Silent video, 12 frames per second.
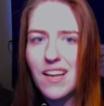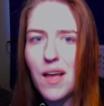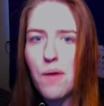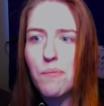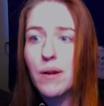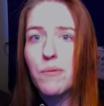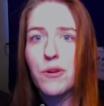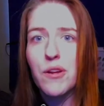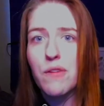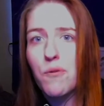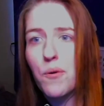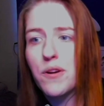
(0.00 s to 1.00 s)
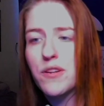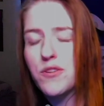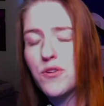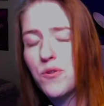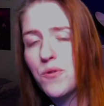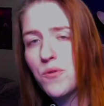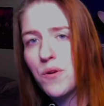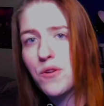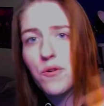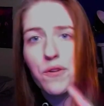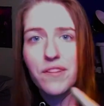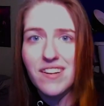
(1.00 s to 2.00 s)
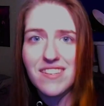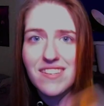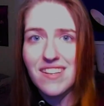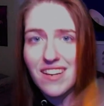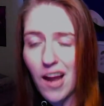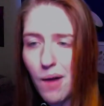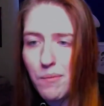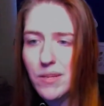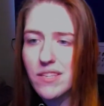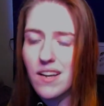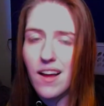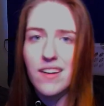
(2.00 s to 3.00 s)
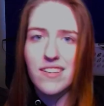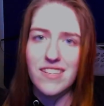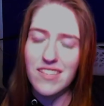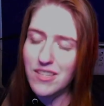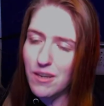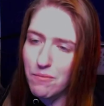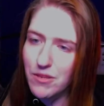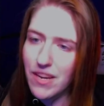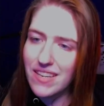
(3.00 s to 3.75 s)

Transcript: but I'm looking forward to your thoughts in the comments on the subject.